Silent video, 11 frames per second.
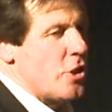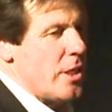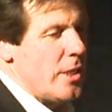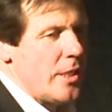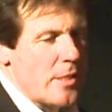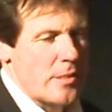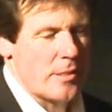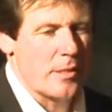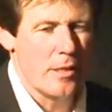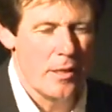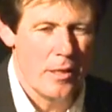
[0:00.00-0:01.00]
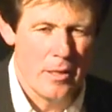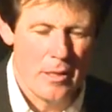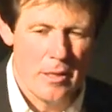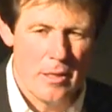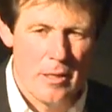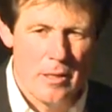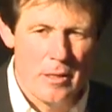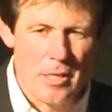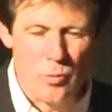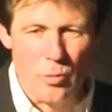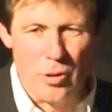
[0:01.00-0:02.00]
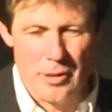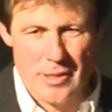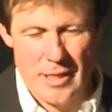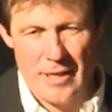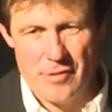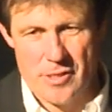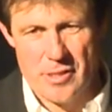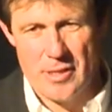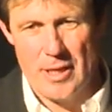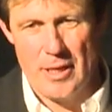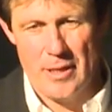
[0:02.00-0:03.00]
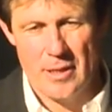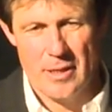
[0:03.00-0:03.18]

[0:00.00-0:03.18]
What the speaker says: genius this world has ever seen.